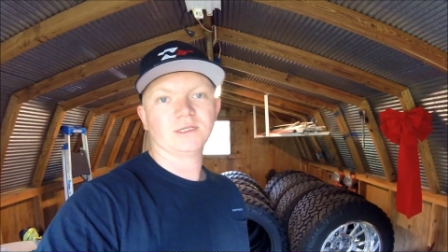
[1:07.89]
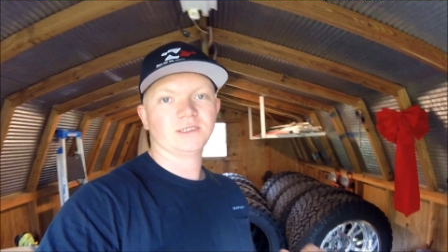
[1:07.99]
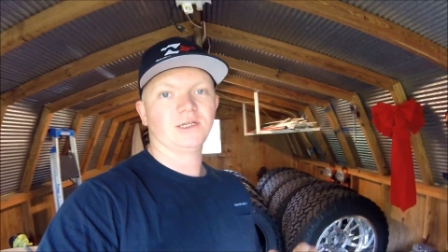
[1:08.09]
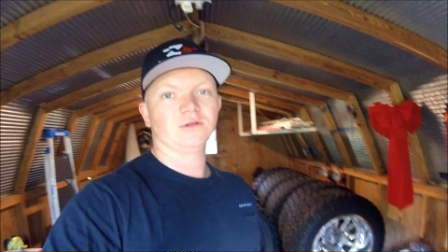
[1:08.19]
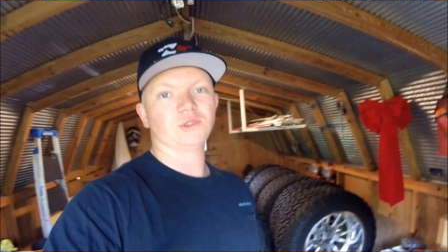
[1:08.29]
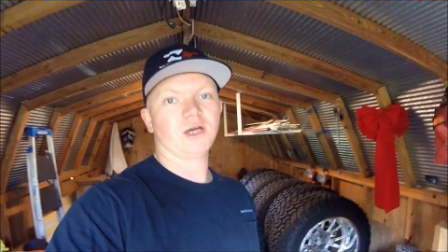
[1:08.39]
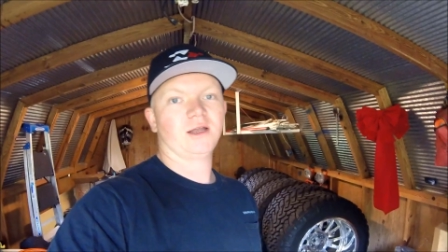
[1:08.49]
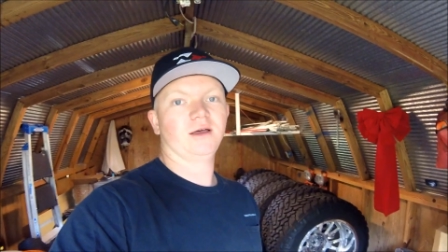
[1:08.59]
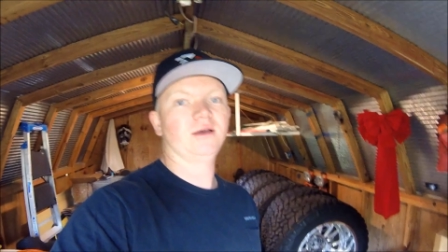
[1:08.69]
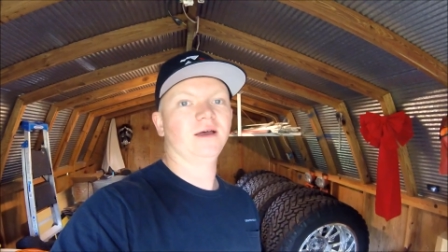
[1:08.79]
Still trying
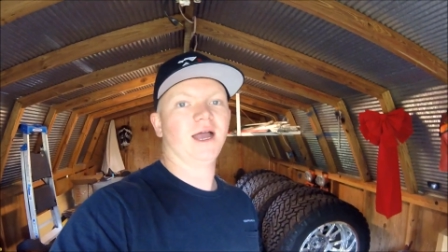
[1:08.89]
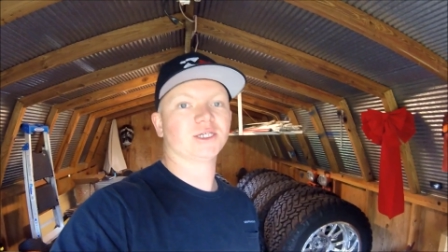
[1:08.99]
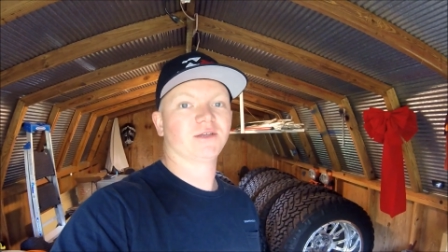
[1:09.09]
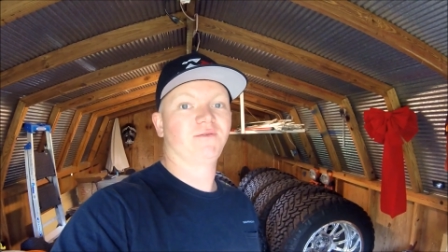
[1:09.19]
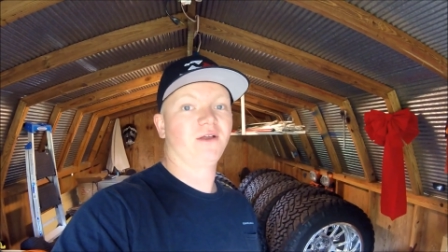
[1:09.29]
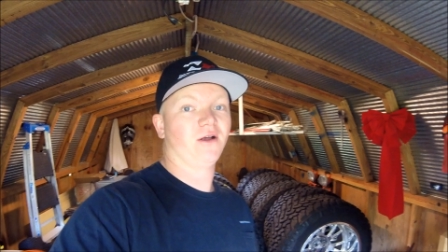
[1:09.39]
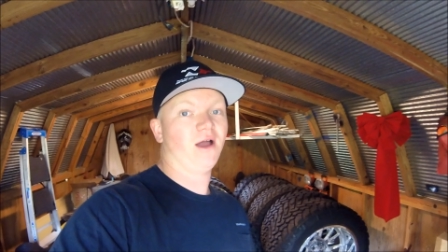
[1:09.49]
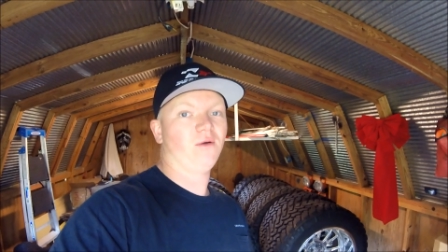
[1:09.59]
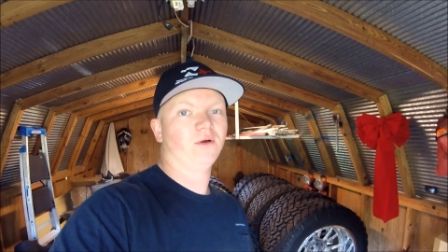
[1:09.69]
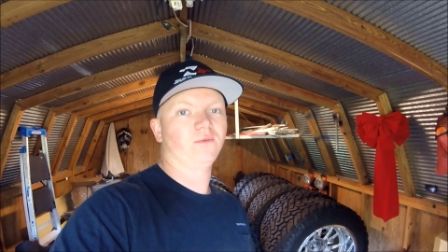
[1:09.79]
to actually figure
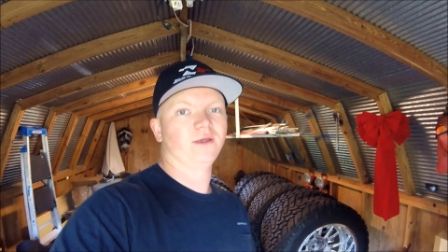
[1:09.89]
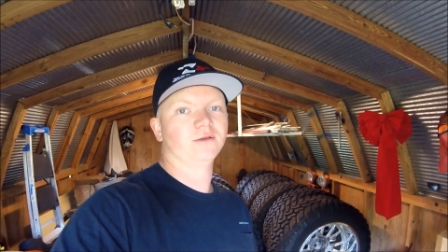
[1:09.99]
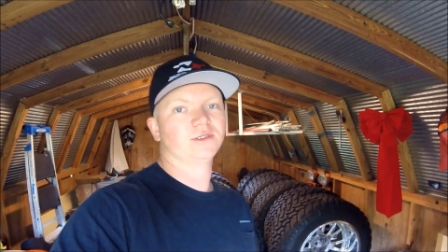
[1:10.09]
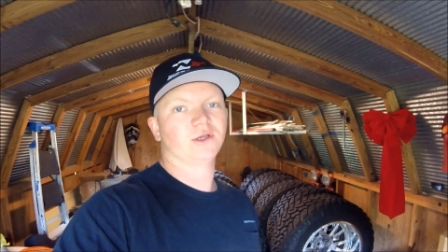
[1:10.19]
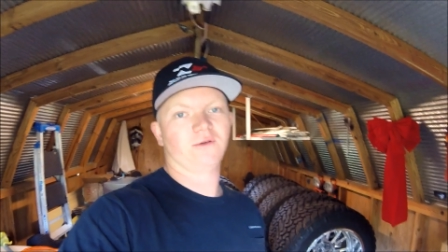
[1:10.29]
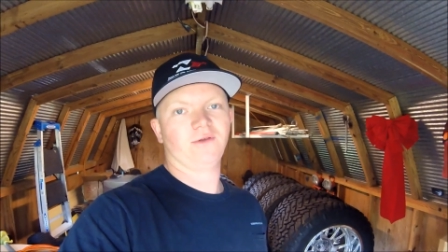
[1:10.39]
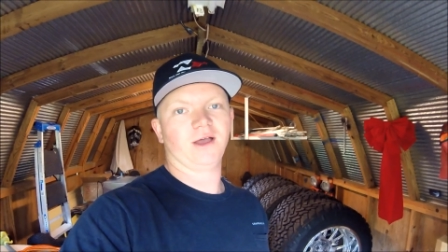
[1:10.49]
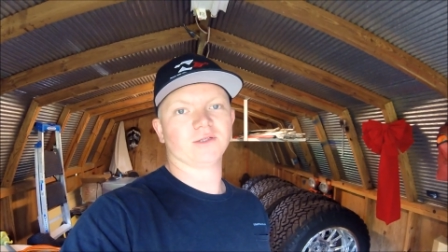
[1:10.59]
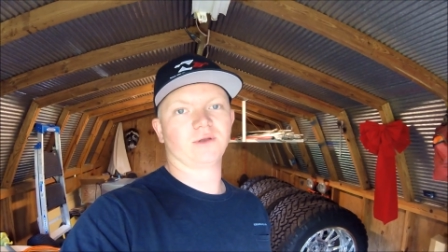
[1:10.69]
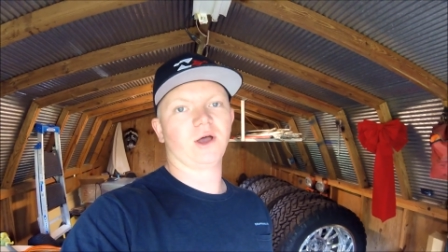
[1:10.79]
out what wheels, so if you
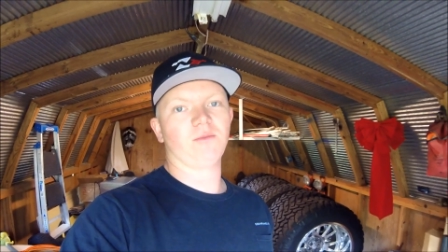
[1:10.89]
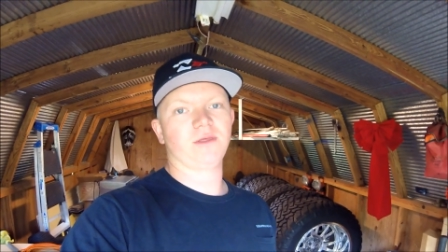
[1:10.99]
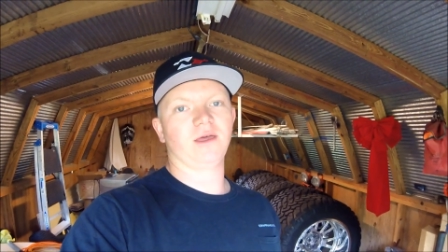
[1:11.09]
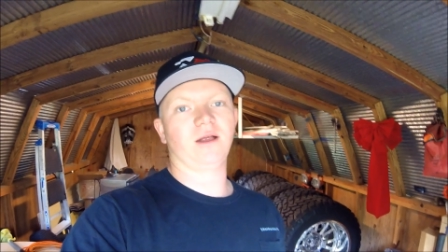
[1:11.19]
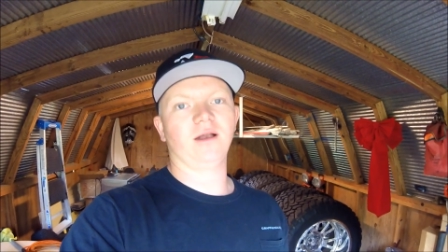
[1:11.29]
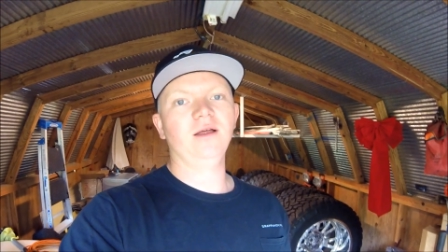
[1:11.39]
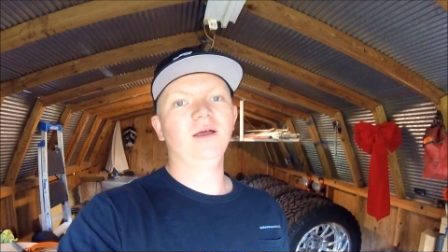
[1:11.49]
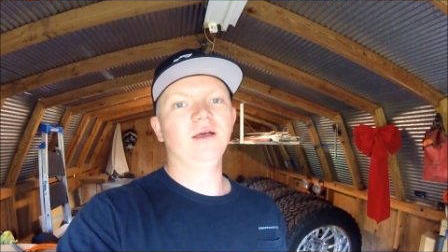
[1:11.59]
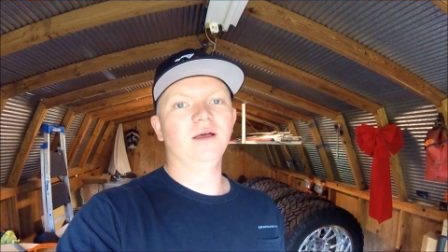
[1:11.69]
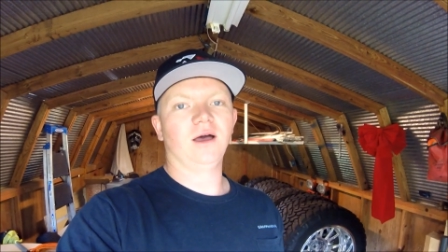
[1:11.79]
guys want to help me there,
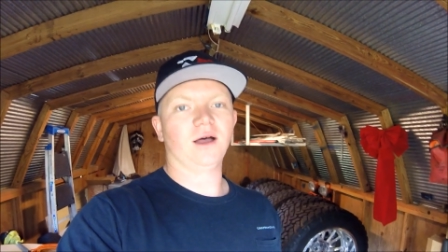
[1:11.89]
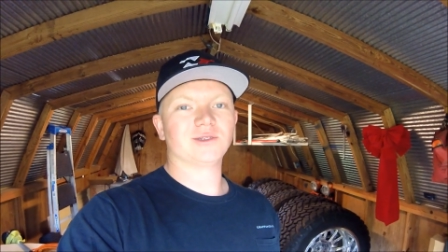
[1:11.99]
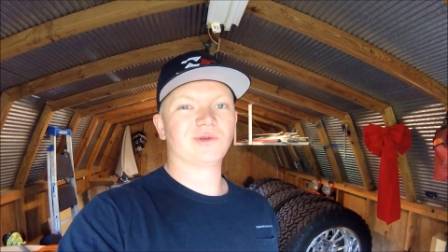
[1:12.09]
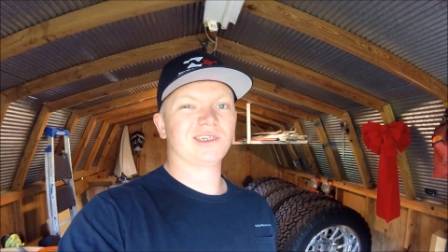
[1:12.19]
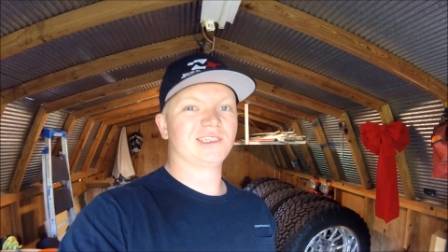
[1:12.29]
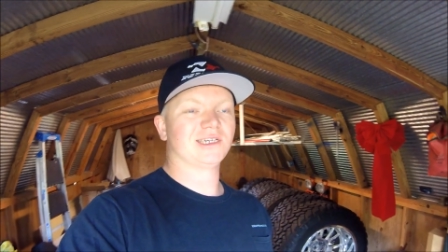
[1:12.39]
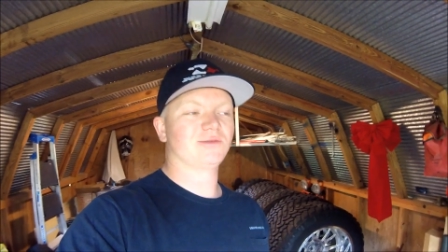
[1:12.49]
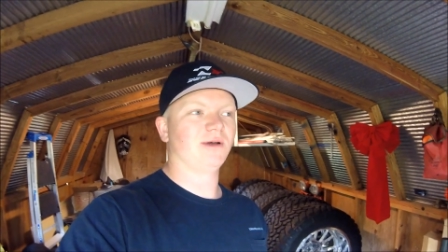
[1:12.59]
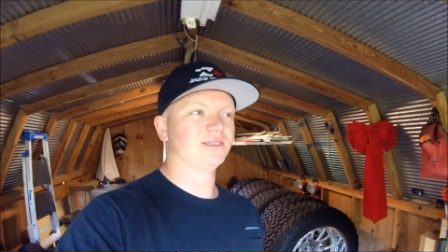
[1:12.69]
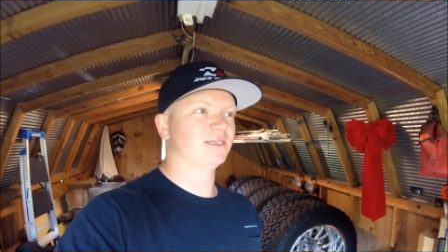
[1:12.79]

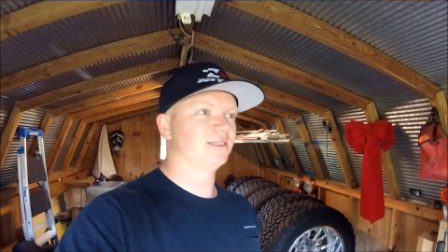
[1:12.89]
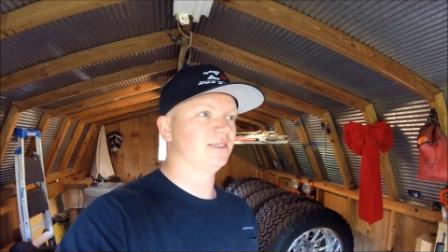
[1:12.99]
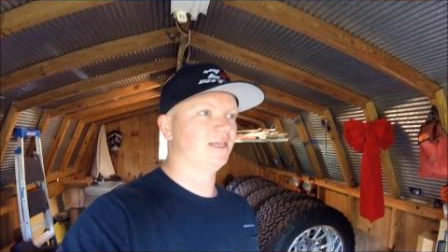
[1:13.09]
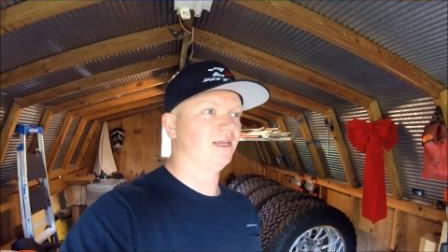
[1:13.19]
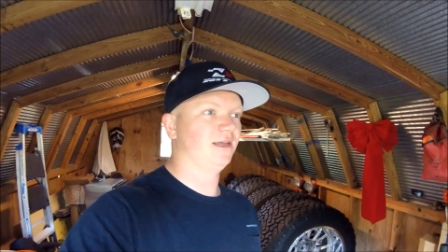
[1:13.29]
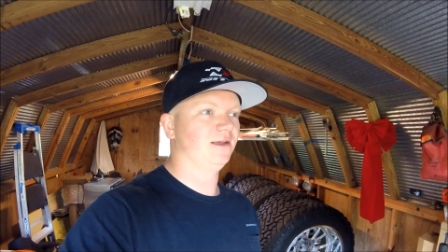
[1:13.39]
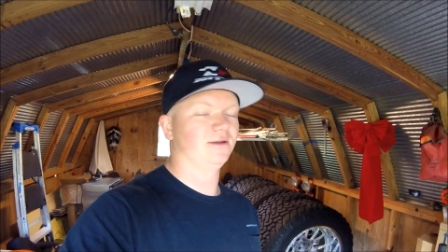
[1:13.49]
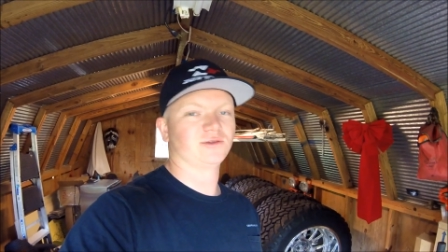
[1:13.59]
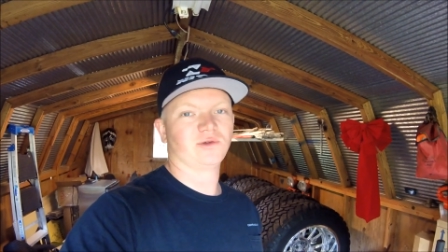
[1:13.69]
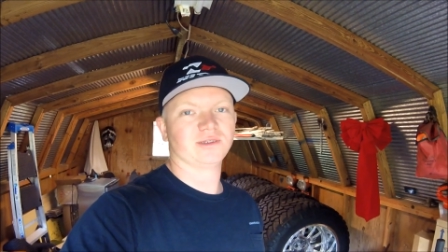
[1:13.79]
26 by 16
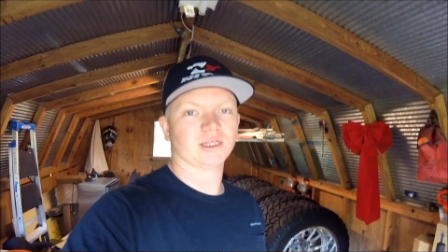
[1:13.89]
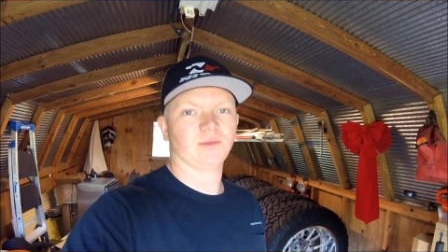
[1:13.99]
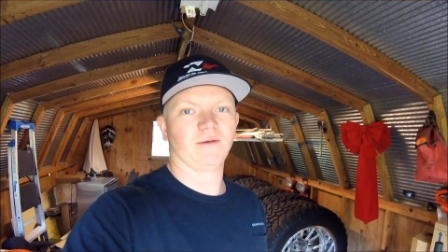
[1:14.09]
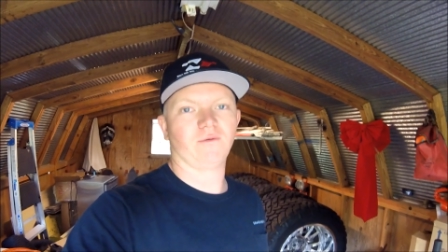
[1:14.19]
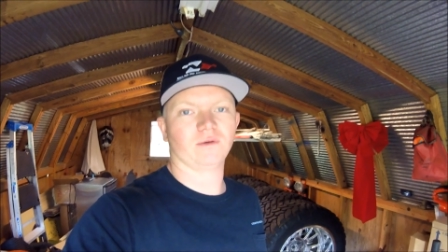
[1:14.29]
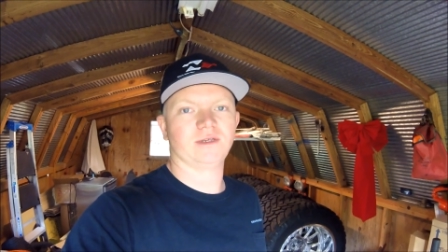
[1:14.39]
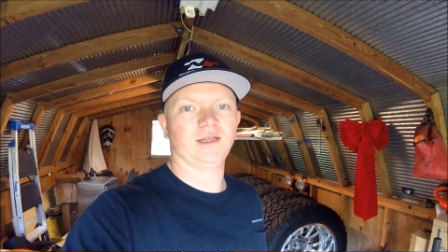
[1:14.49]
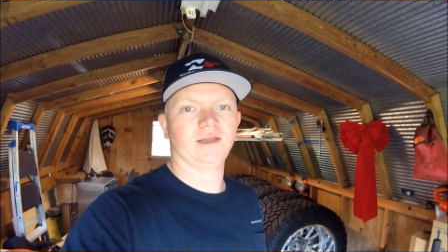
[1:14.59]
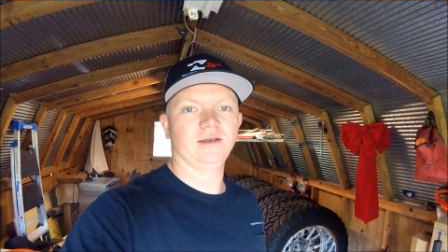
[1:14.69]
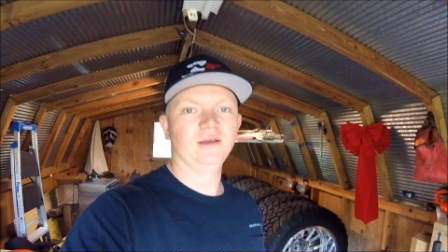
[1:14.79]
or 26 by
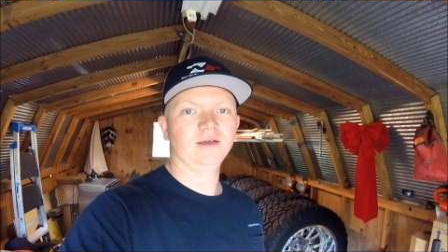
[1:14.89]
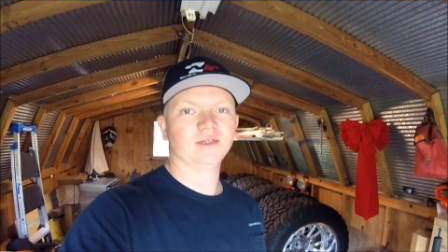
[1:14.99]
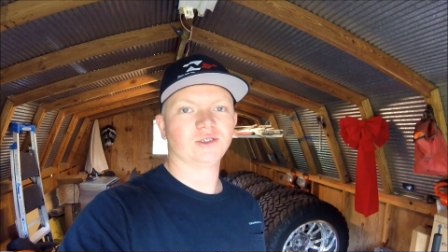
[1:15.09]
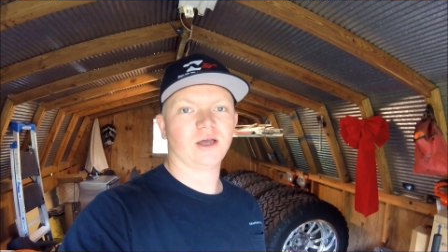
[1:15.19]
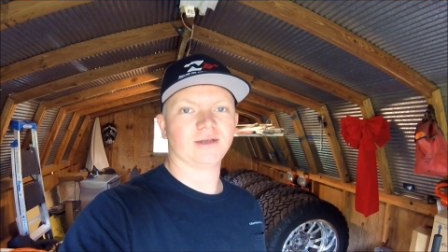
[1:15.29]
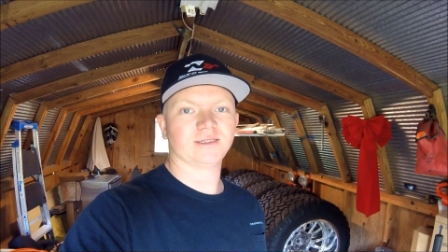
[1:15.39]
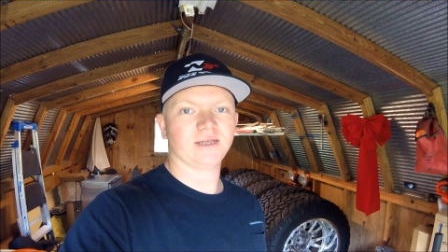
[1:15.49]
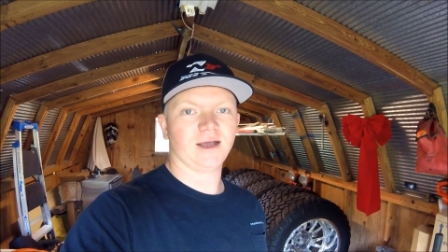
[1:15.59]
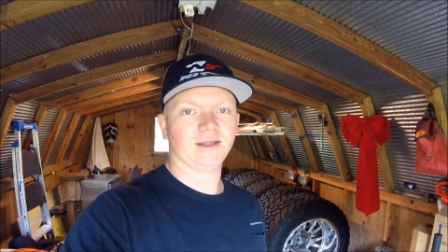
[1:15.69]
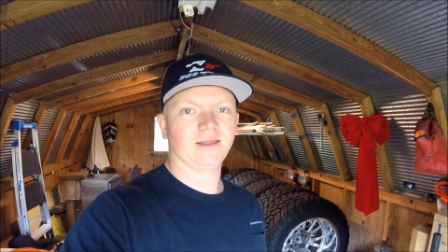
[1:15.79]
14, trying to
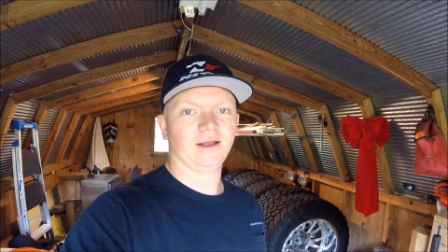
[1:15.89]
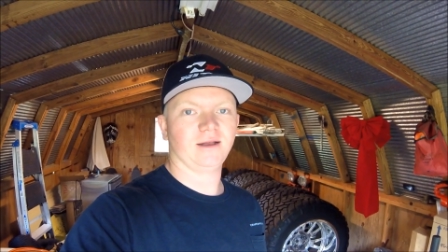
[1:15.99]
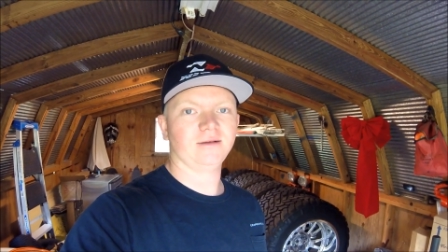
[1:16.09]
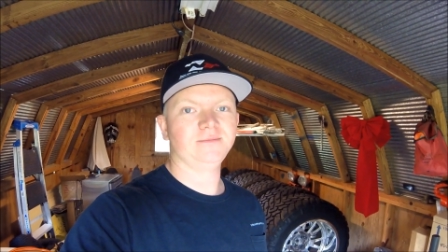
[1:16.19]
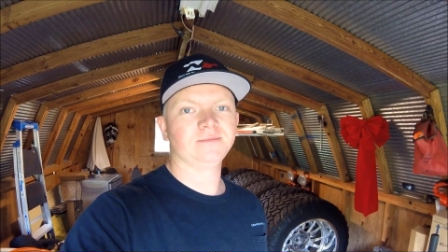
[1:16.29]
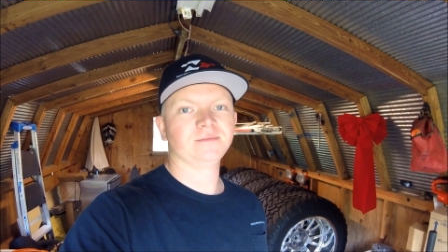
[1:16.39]
decide there.